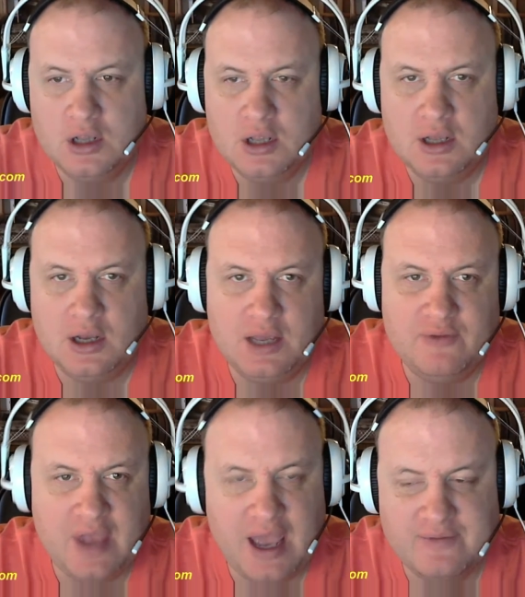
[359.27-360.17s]
If you
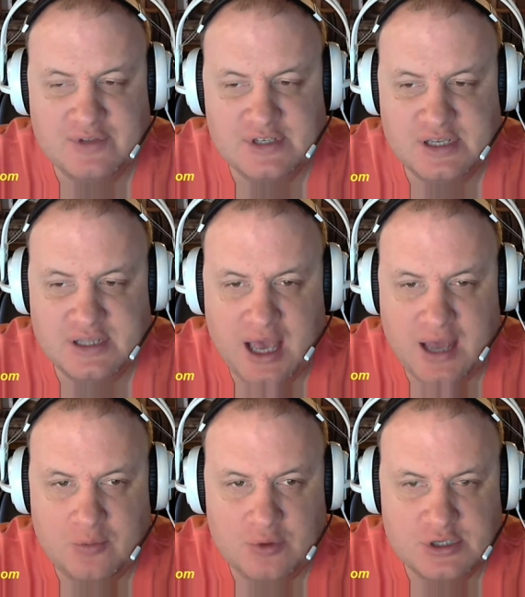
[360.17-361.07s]
haven't seen that,
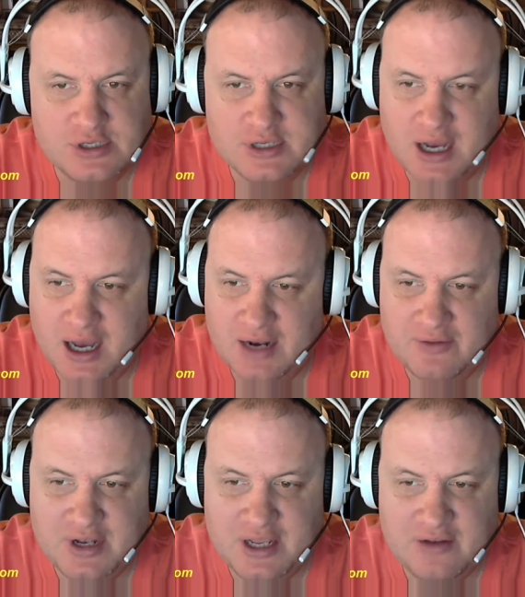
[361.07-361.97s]
which is kind of a
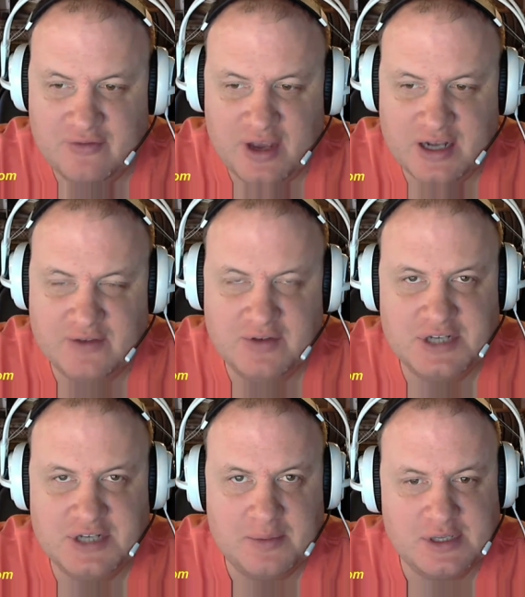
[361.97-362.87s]
neat effect every time
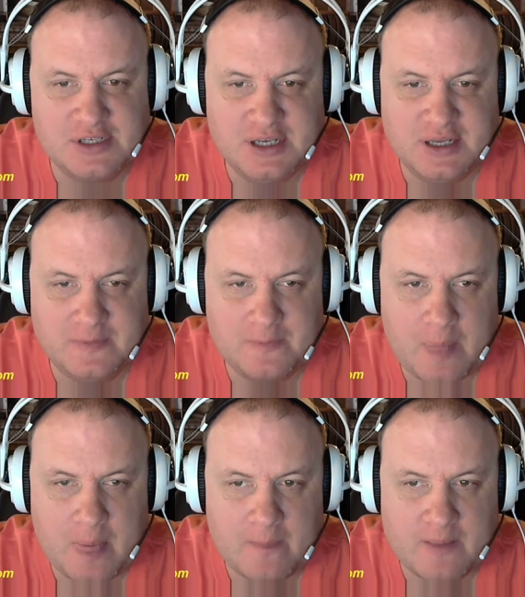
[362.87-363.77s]
I it.
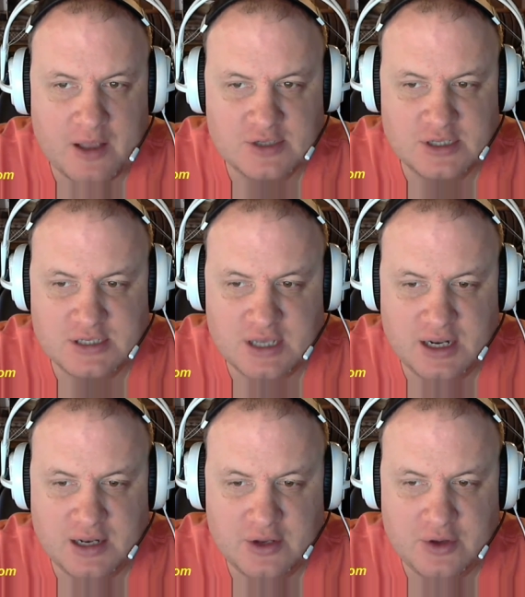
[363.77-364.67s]
So that's kind of
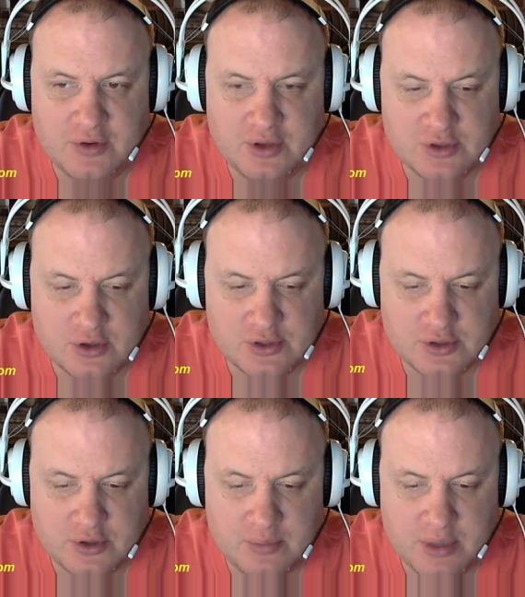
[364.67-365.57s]
new. And there's also going to
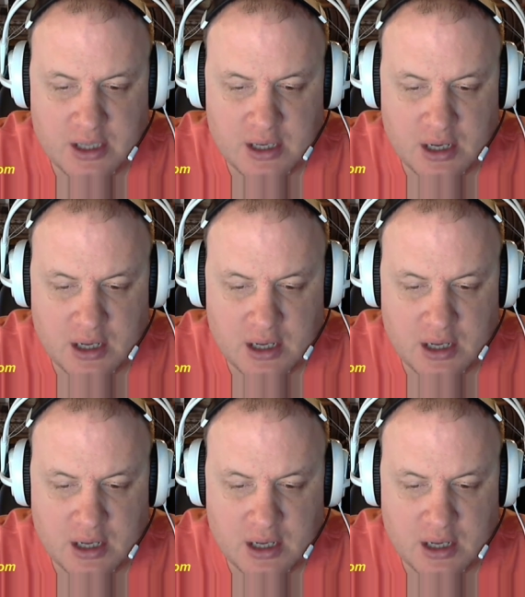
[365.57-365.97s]
be, I